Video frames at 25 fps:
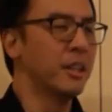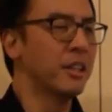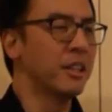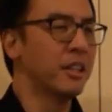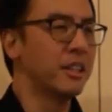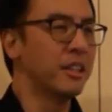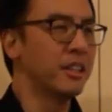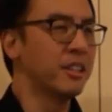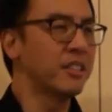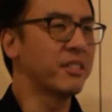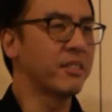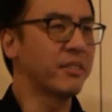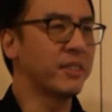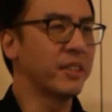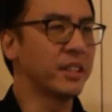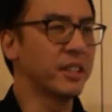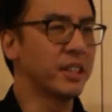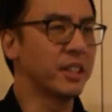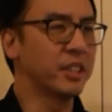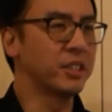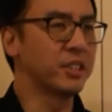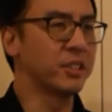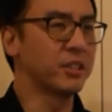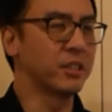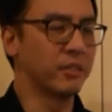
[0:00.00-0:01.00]
The
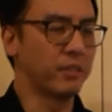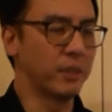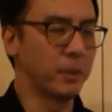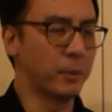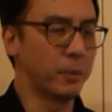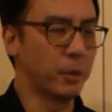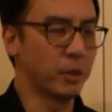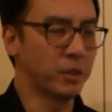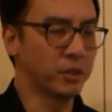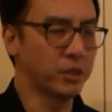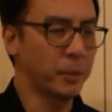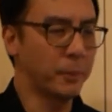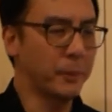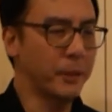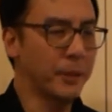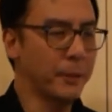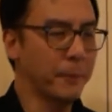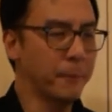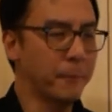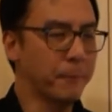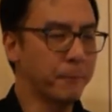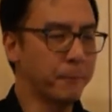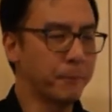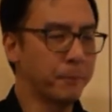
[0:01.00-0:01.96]
disadvantages of laparoscopy: